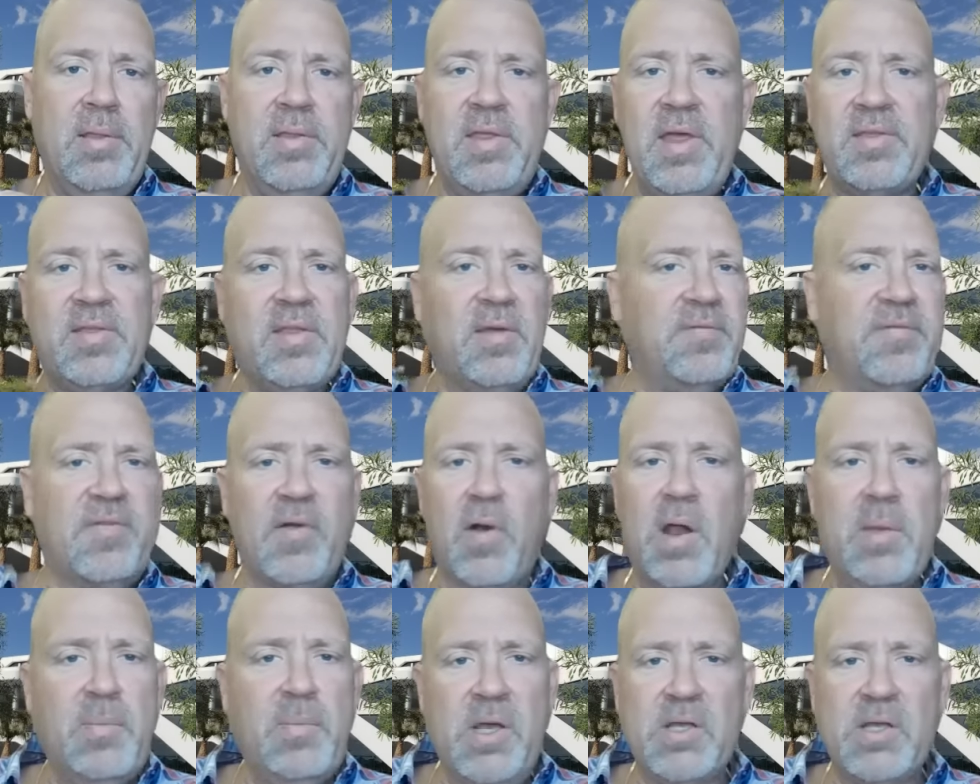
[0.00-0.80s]
that the
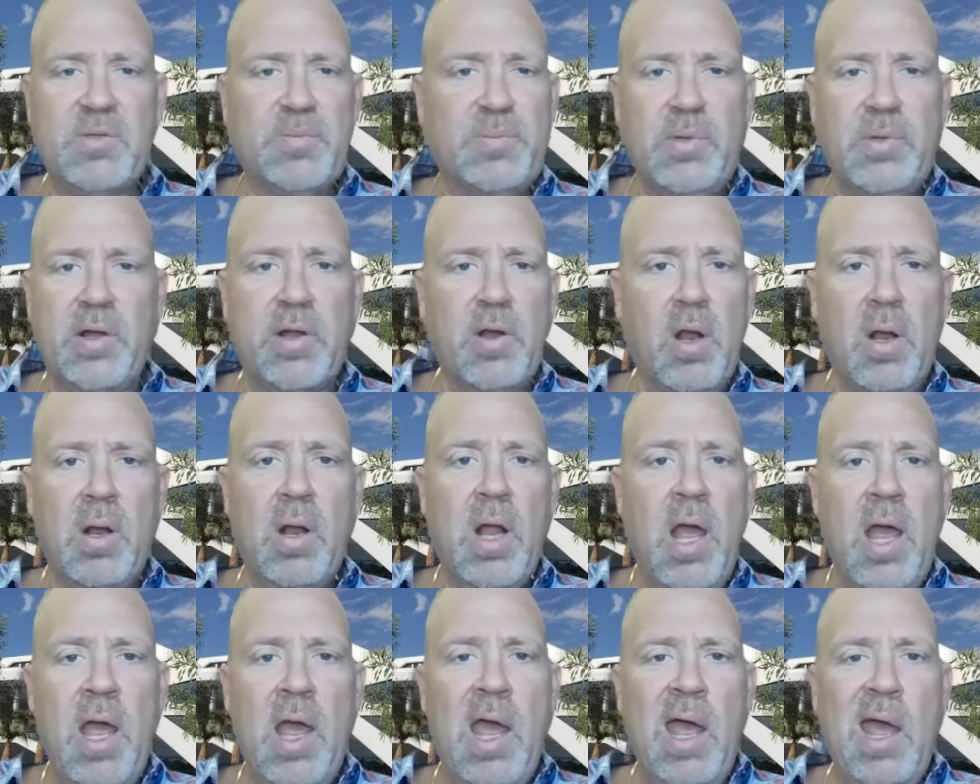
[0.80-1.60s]
very best
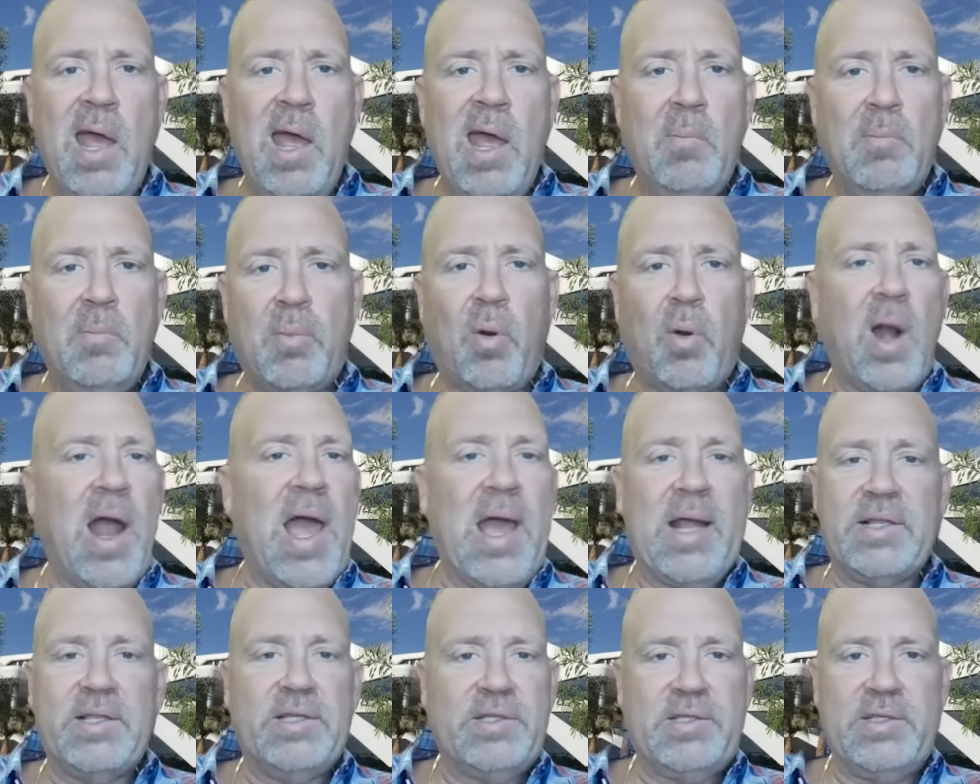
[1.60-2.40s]
player
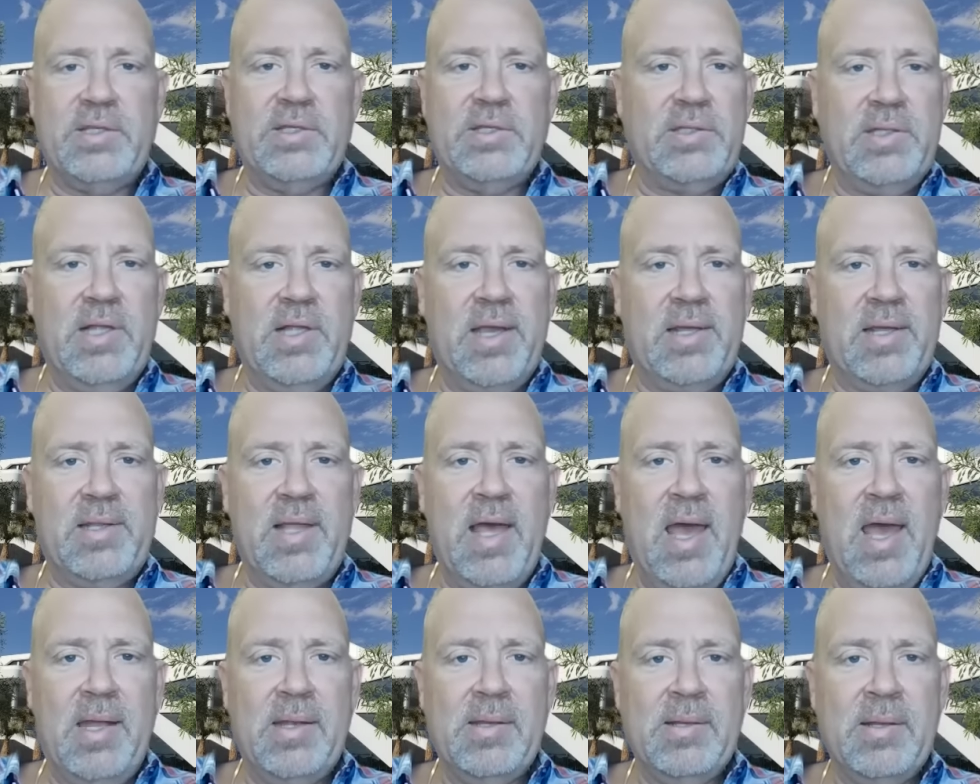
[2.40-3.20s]
practices like
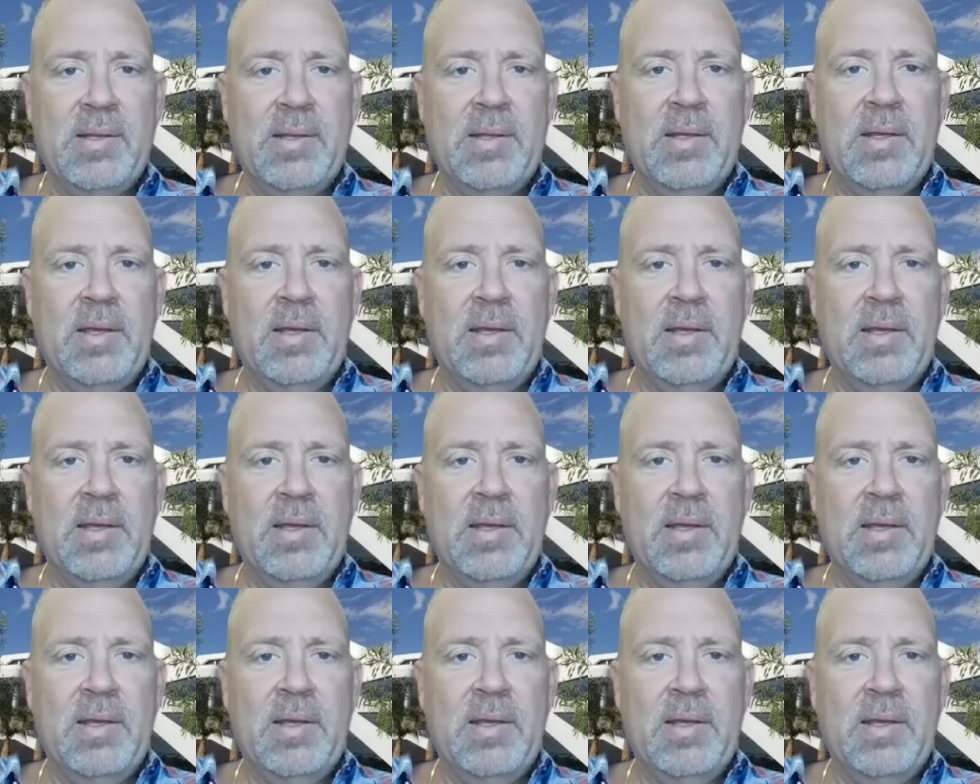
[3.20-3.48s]
that.